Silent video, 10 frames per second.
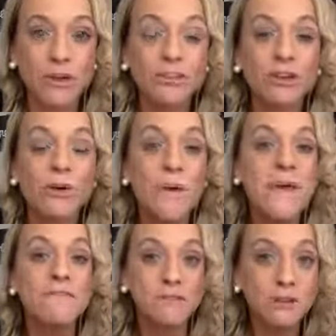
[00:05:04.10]
And so
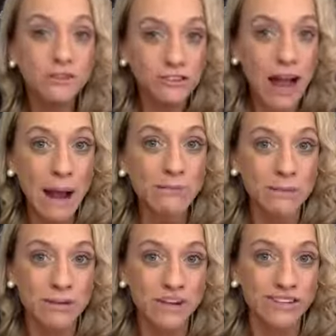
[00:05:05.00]
for those times
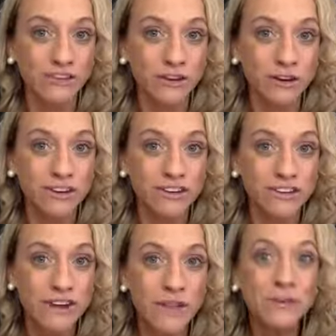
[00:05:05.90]
when you get
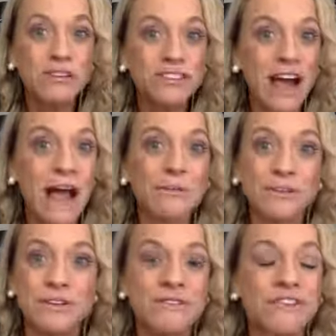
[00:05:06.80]
discouraged, those times
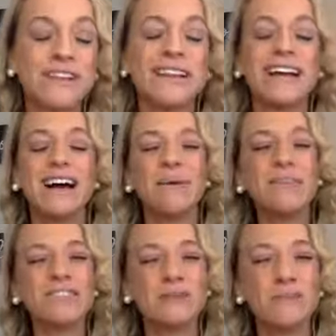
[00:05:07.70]
when you feel like,
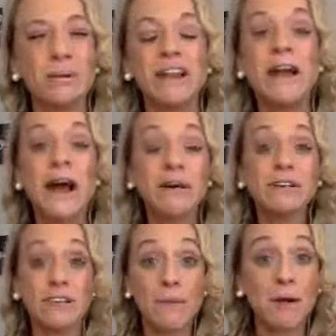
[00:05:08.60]
what's the point?
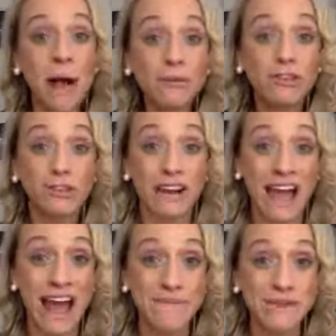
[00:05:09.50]
Because I promise you're going to
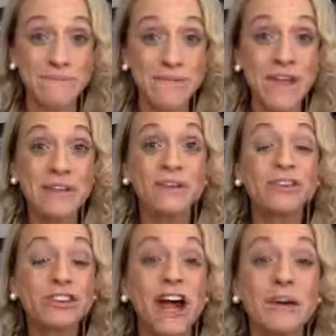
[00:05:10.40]
have them.
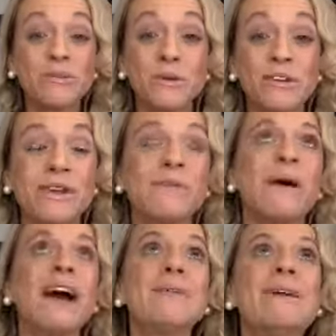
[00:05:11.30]
Those times when you think,
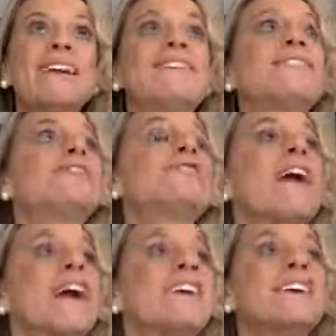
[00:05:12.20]
why am I even
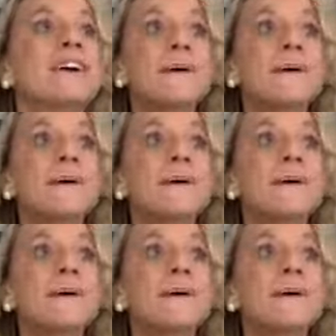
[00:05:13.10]
trying?